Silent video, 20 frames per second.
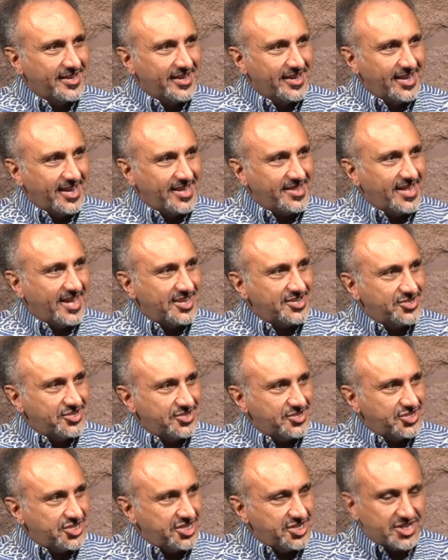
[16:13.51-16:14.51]
And then
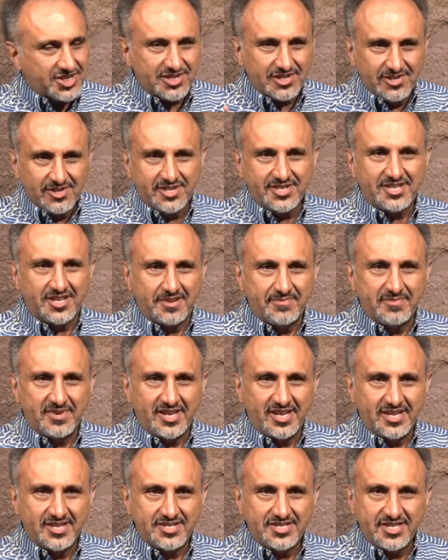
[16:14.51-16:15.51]
she just looks at
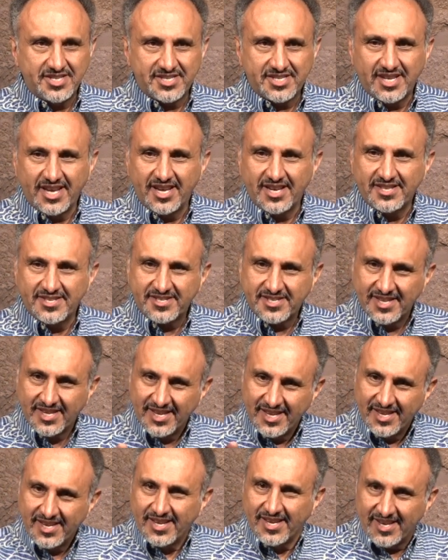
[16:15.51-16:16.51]
me and she says,
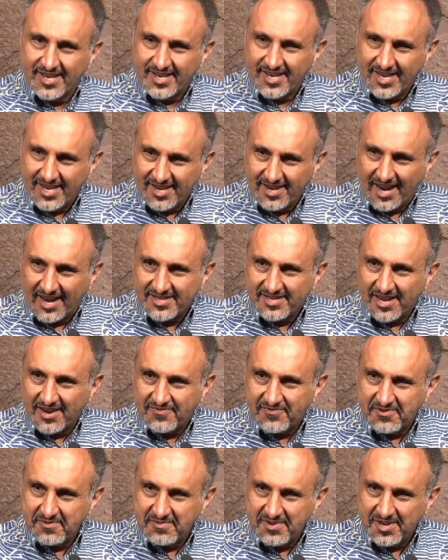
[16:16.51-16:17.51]
He got that
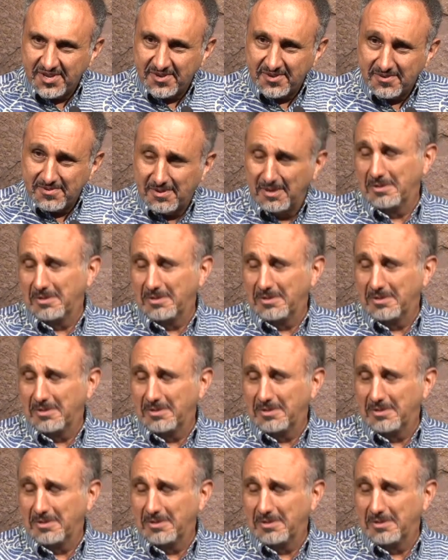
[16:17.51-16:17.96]
from you.